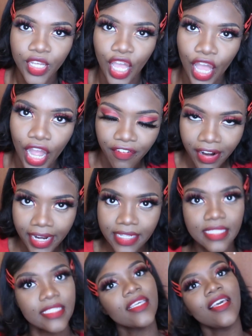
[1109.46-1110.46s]
All right,
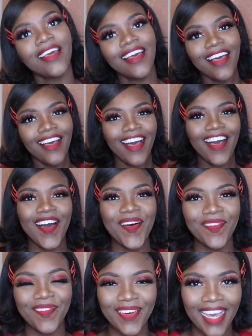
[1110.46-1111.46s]

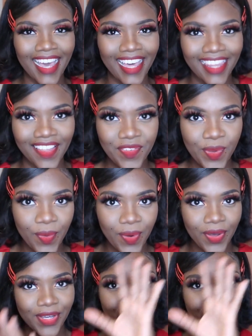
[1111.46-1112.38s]
I love you all.